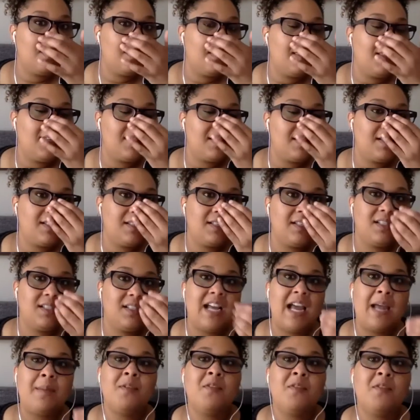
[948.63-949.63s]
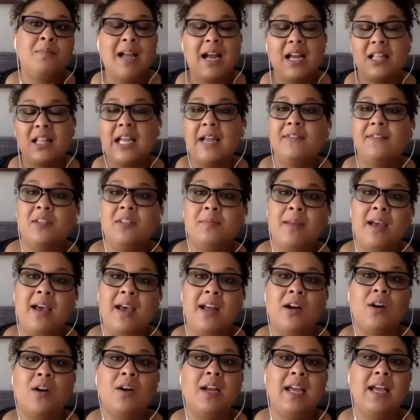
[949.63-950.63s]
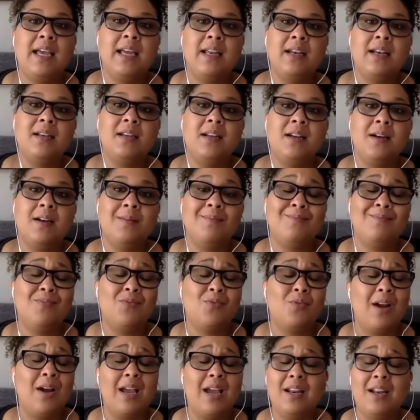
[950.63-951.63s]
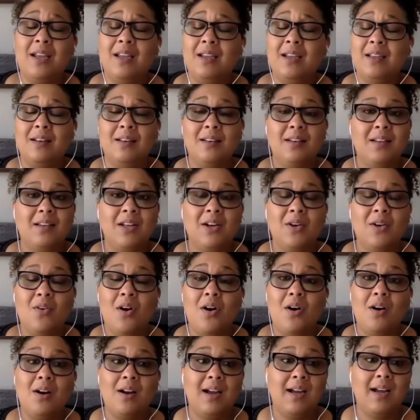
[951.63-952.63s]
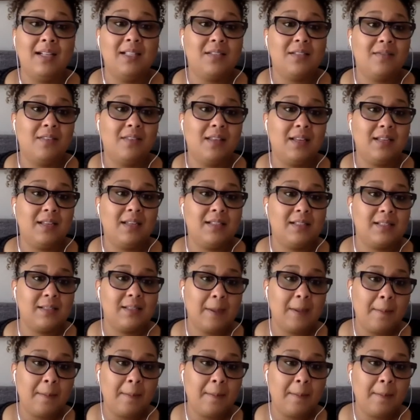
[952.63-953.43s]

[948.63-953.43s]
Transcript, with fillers: this this time of Black Lives Matter and um, rioting and you know all kinds of things.